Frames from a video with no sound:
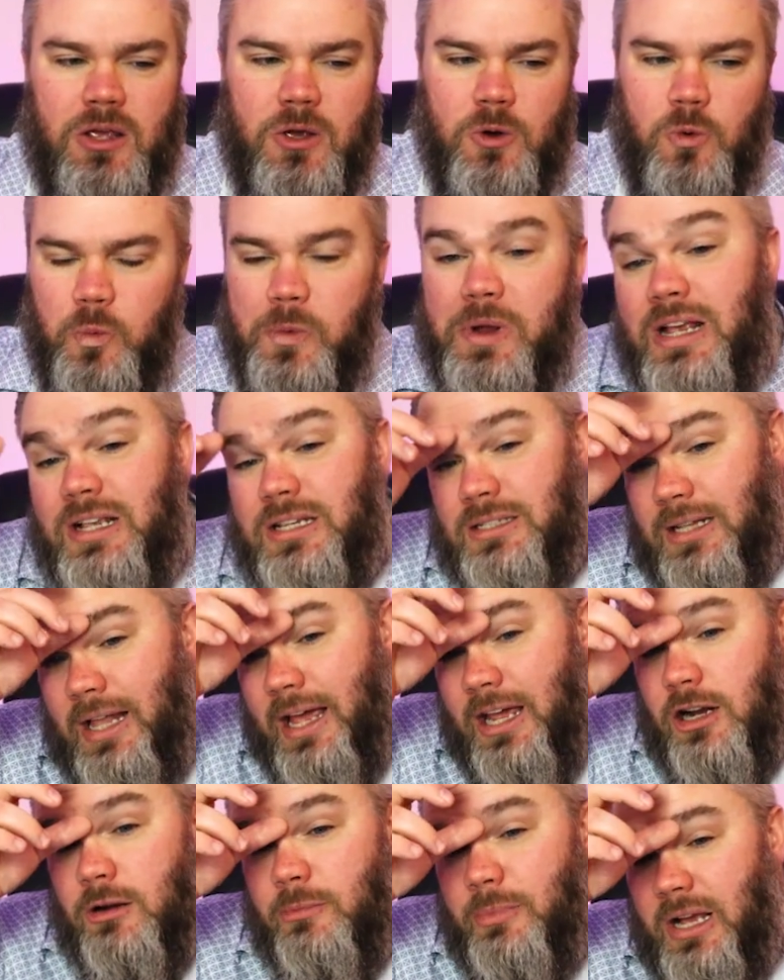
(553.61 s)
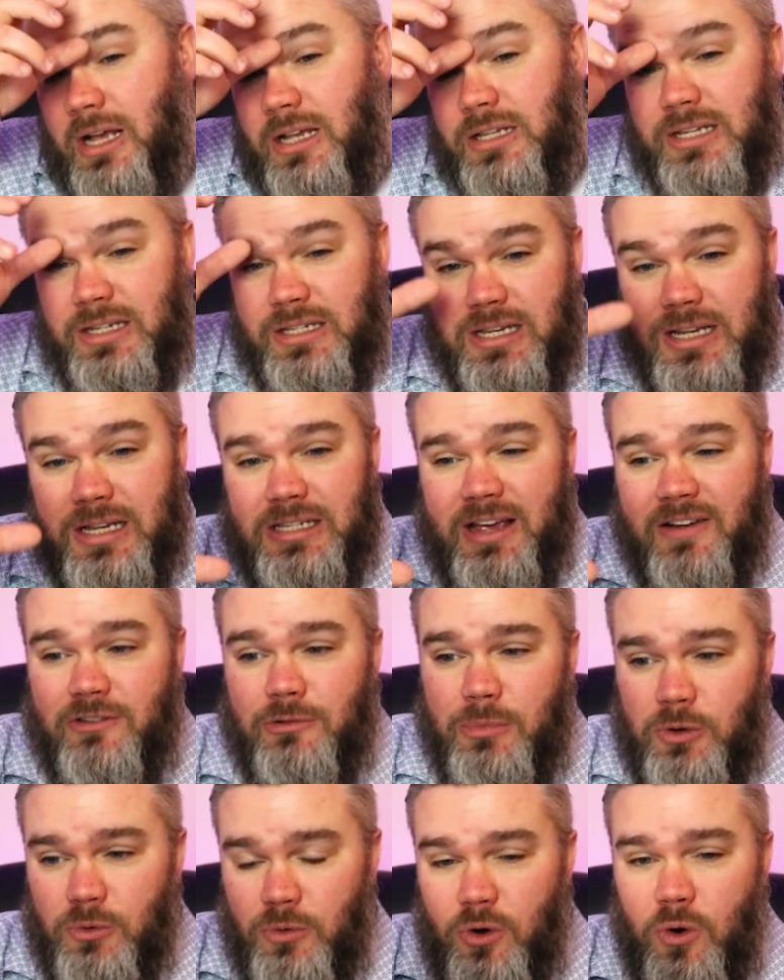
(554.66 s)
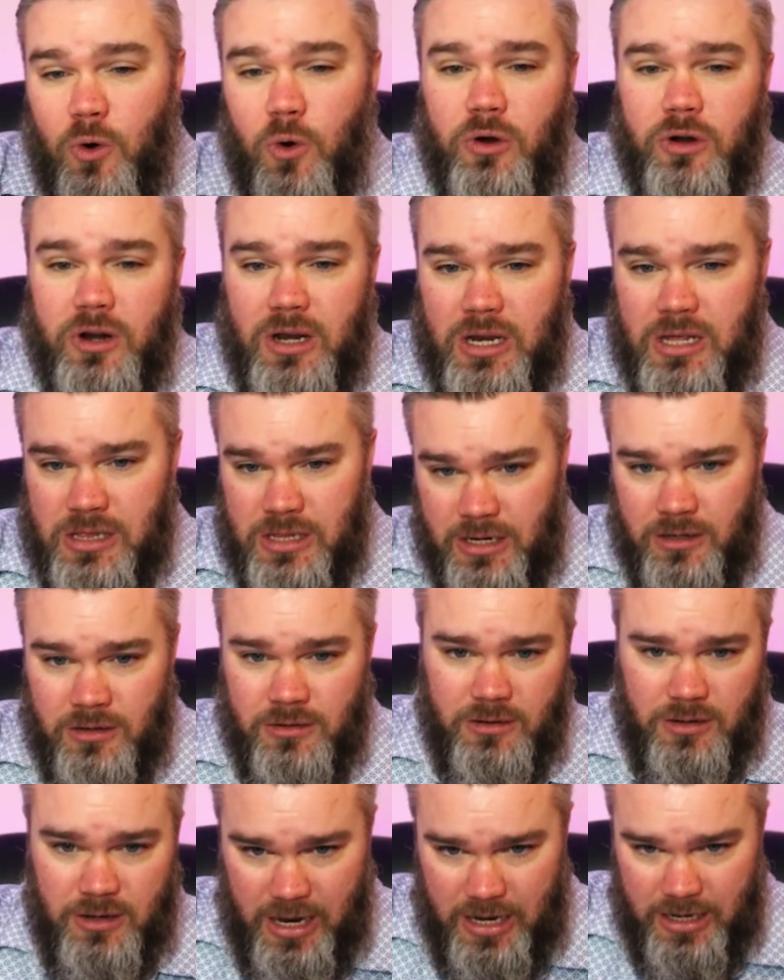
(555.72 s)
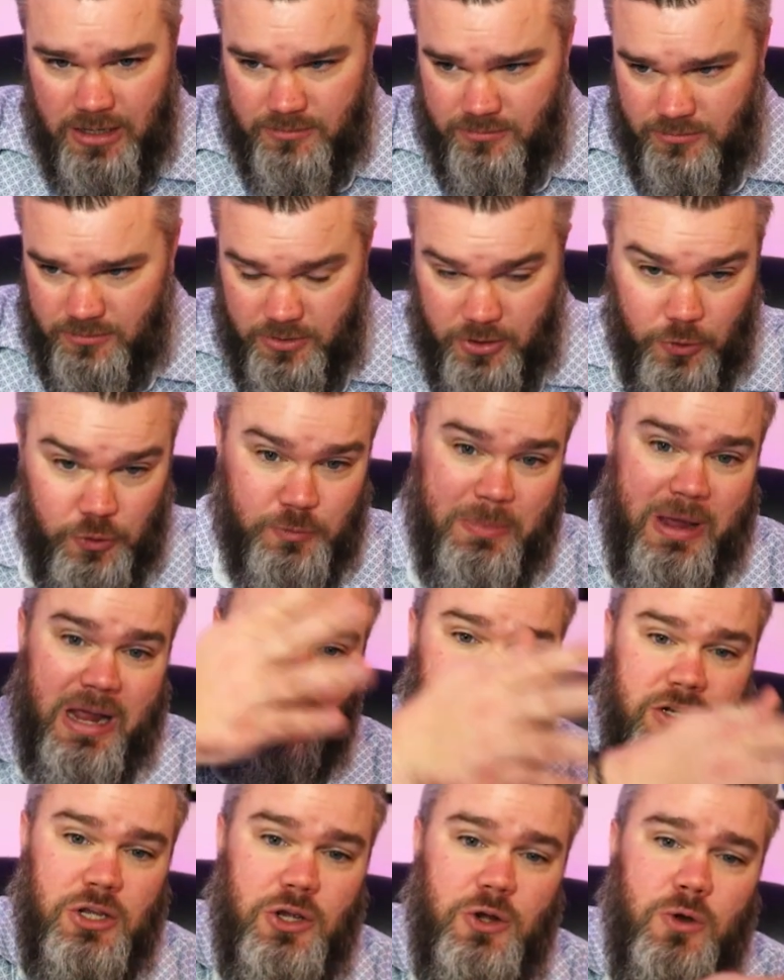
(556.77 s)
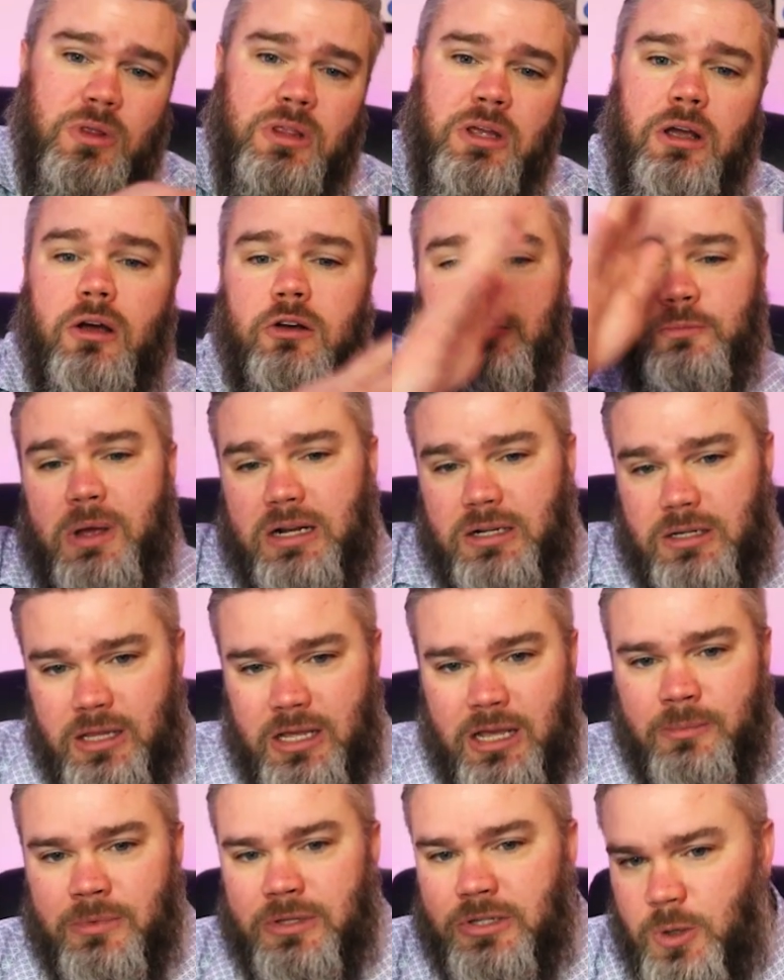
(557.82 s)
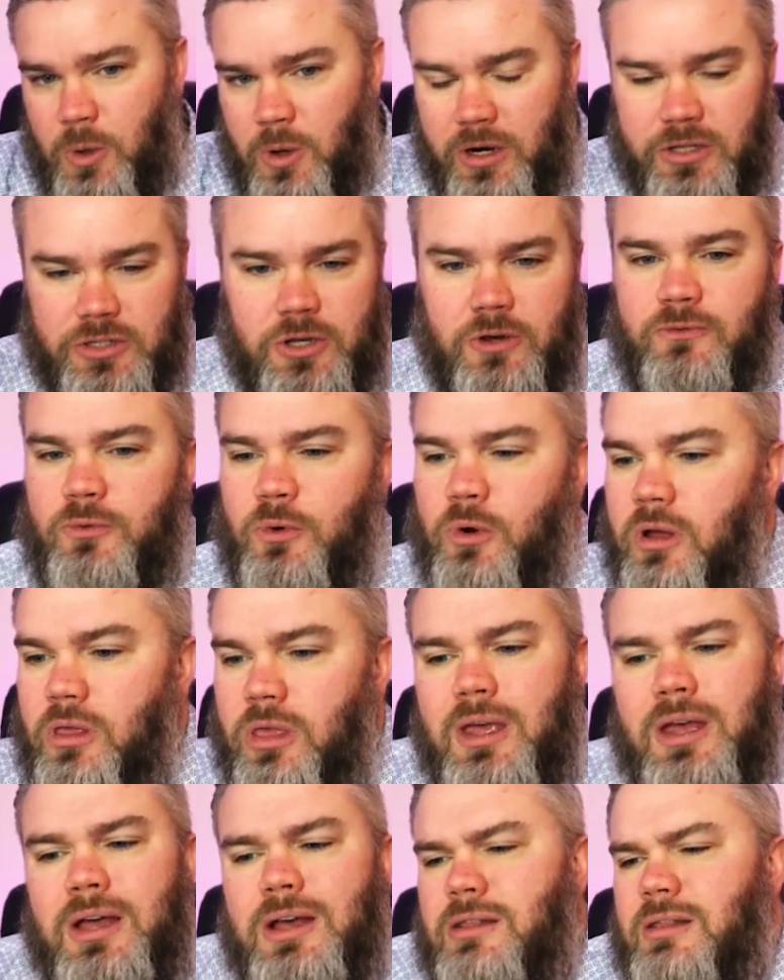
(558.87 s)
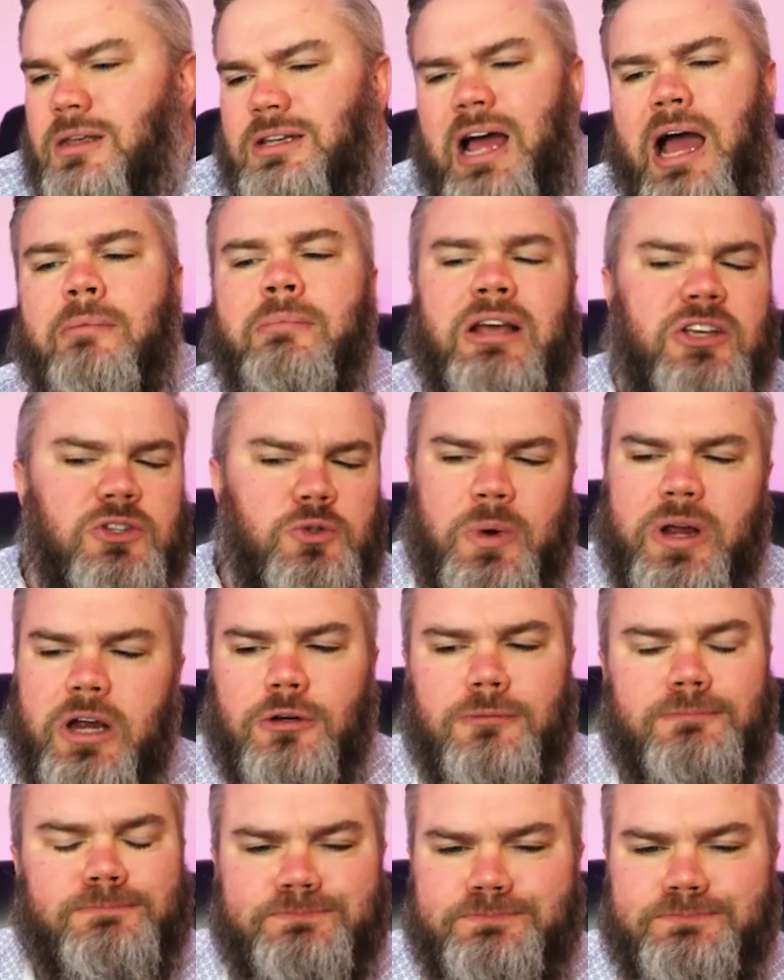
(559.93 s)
weeks later, because these things have to be recorded and then kind of goes back to you and then goes back to them and so on and so forth. The timing is weird.